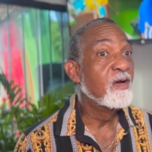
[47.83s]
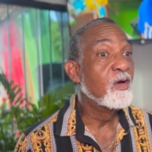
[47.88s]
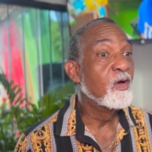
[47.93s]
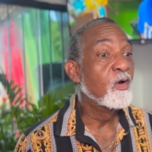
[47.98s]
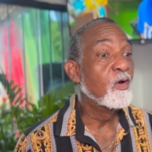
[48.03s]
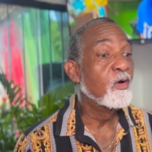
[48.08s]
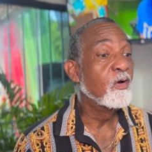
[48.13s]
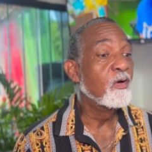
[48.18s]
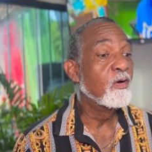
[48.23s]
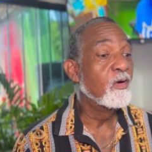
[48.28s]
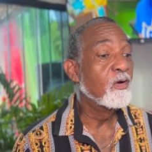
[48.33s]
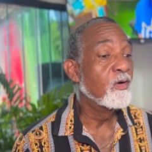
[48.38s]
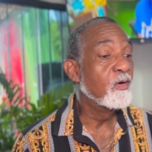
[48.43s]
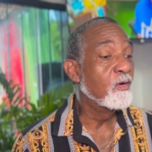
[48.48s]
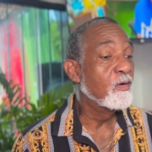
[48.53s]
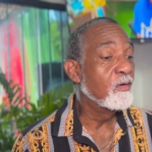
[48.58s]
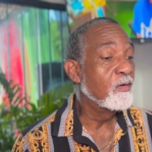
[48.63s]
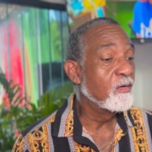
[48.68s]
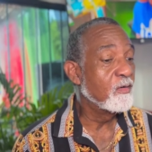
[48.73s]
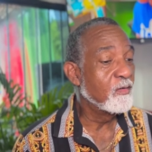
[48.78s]
Oh,
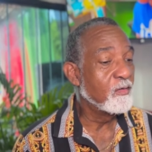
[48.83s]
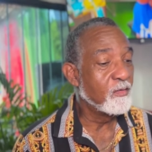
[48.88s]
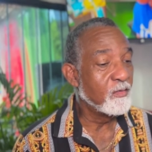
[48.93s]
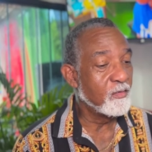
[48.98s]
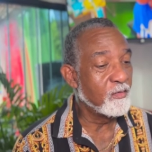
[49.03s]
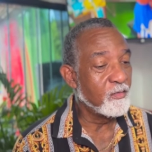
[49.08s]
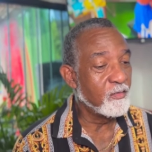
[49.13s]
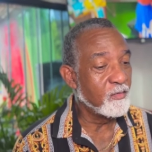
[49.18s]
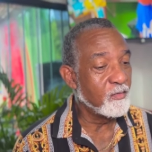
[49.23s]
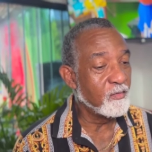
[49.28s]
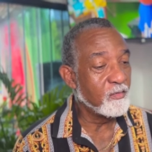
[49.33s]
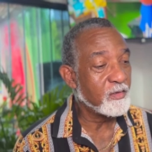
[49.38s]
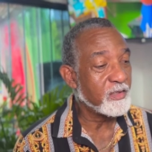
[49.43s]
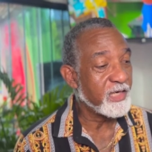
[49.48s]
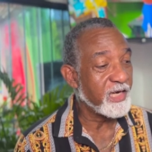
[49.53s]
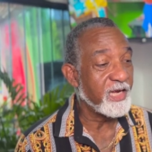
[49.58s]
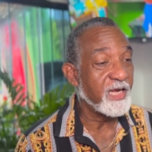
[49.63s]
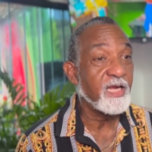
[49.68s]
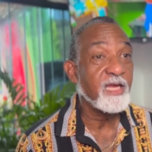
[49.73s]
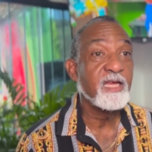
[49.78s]
oh, oh, oh,
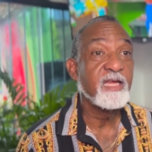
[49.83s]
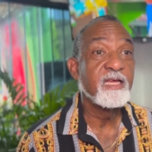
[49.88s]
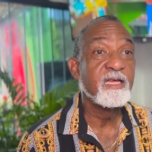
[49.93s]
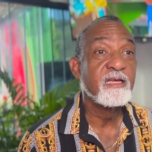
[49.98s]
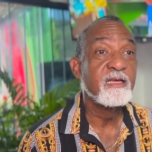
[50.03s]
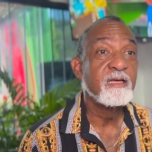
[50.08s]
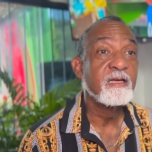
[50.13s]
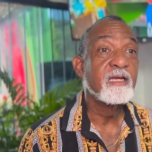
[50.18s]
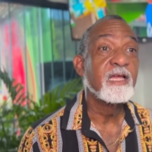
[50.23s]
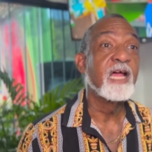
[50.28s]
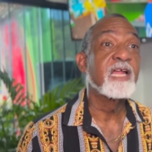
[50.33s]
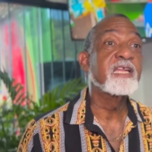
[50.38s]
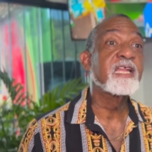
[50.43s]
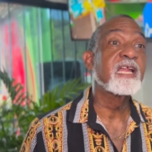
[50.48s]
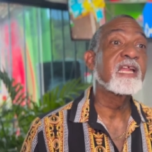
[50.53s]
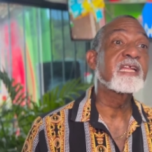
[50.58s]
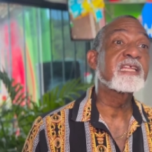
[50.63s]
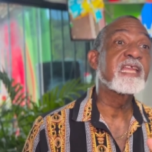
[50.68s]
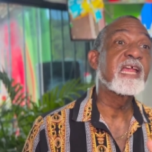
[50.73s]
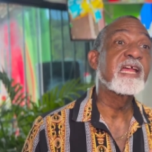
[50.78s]
okay.
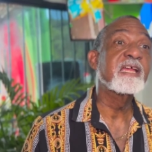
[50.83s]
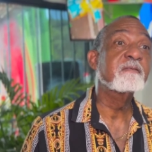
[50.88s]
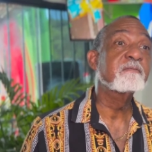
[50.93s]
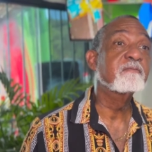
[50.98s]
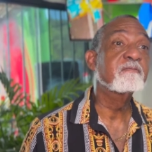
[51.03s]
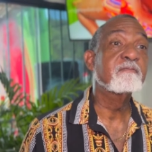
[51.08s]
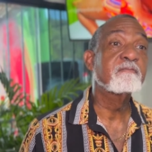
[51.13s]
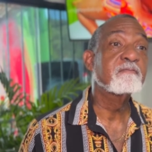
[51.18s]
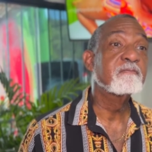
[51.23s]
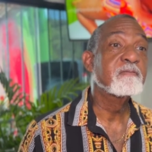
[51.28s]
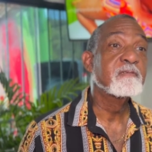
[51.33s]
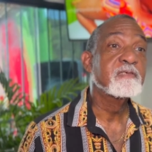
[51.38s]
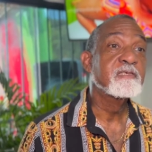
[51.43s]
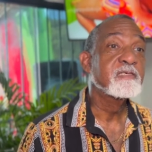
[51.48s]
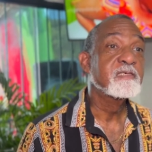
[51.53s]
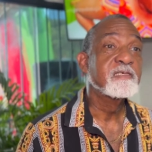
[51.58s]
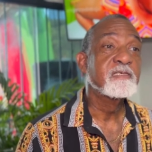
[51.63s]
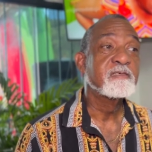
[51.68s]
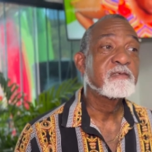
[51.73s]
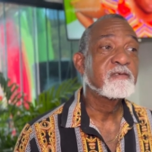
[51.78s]
Another time,
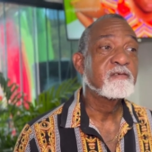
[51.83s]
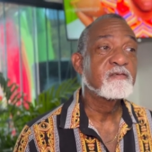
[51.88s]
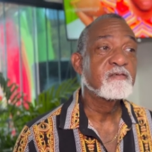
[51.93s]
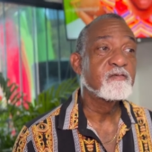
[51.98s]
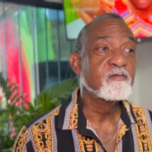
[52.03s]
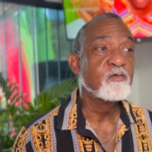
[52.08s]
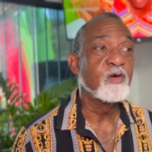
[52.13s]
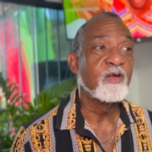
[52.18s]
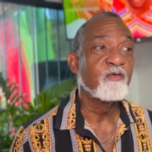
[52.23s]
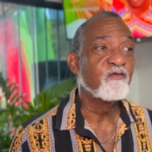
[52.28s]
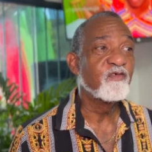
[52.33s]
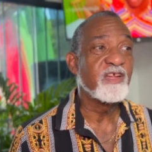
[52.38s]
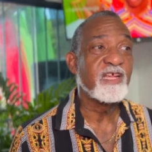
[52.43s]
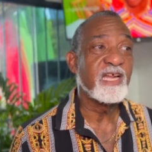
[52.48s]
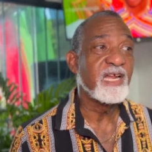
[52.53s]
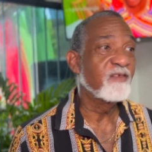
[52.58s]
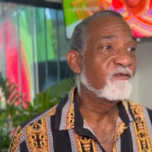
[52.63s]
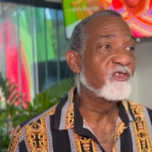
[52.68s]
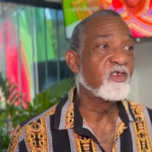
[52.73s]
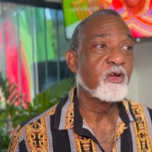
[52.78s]
one figure
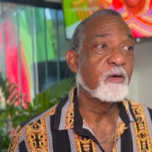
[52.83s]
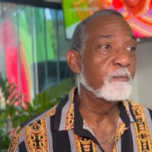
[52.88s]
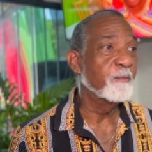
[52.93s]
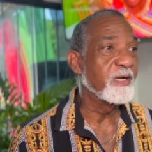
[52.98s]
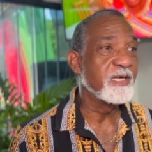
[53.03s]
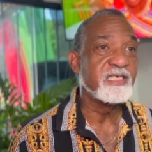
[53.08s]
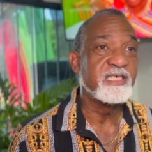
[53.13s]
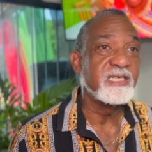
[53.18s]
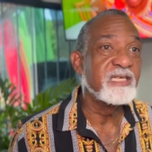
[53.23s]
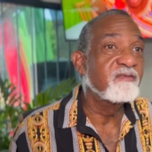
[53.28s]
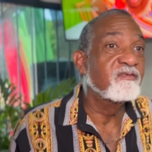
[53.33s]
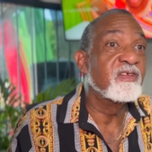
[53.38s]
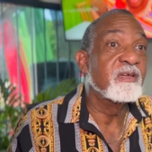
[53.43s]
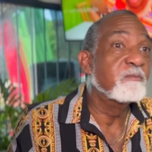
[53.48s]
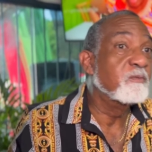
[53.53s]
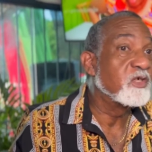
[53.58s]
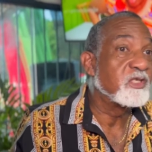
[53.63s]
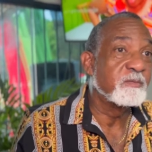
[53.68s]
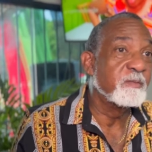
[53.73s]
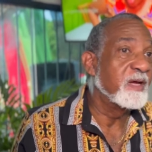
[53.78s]
if you come on TV, you
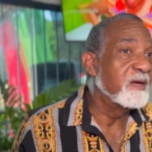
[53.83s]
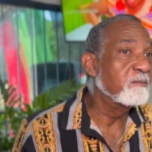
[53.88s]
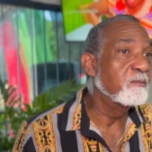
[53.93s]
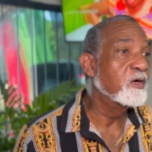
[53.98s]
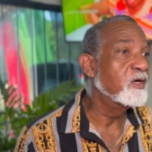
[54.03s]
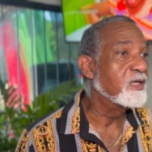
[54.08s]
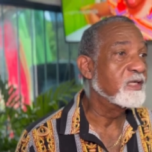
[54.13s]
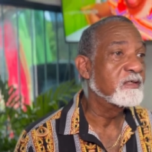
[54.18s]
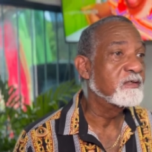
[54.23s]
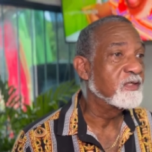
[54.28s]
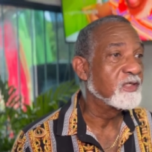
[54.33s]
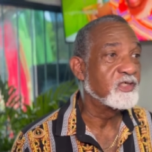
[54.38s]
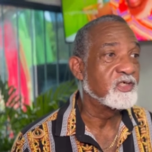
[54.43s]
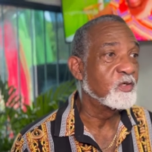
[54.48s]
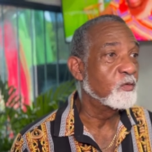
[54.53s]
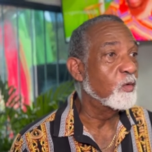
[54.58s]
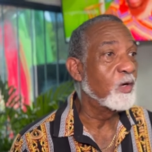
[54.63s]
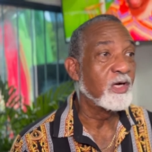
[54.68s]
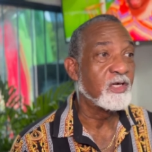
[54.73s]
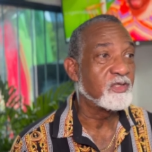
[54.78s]
must make money. So she
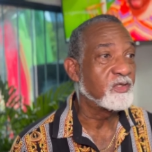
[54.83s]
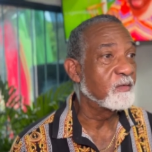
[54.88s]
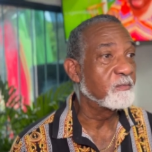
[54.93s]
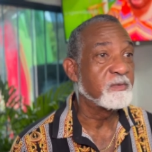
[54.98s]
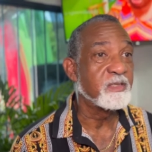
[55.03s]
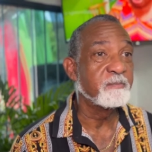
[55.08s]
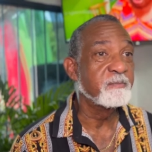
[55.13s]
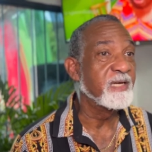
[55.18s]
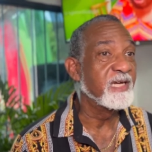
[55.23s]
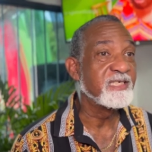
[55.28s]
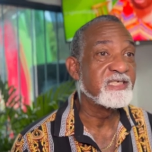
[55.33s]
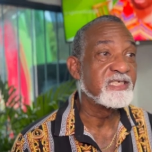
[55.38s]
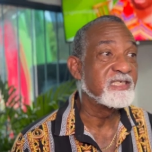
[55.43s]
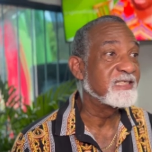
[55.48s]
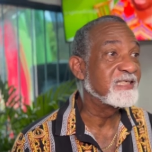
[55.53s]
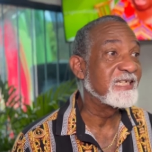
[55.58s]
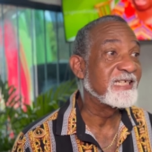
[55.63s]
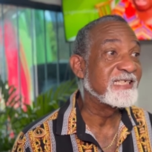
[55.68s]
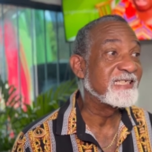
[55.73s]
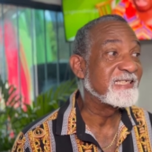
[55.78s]
walks up to me and she
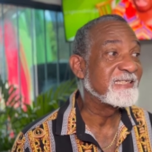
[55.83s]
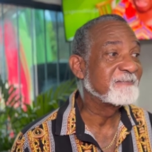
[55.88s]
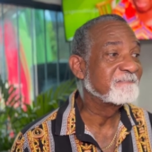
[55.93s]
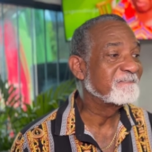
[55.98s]
says,